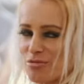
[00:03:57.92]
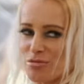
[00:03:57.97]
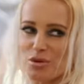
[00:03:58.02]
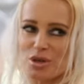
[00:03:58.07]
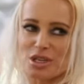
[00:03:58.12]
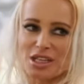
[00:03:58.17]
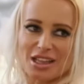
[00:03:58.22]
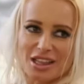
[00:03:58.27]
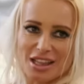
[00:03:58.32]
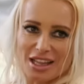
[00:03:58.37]

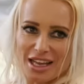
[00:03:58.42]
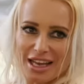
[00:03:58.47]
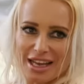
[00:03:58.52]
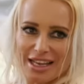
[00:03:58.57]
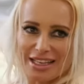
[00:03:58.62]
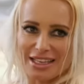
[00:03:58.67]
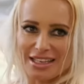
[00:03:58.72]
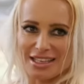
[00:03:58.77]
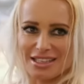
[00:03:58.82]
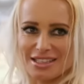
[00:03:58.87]
would
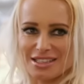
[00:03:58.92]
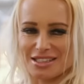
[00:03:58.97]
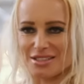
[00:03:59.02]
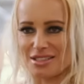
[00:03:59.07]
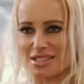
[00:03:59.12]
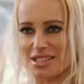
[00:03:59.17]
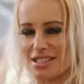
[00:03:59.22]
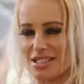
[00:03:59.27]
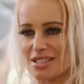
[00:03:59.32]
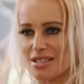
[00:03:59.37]
like to
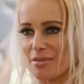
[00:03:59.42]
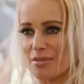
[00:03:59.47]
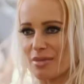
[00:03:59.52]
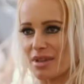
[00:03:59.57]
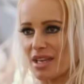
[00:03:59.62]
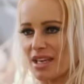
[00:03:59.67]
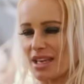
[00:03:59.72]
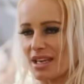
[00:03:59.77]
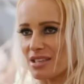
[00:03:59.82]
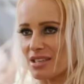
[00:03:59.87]
see something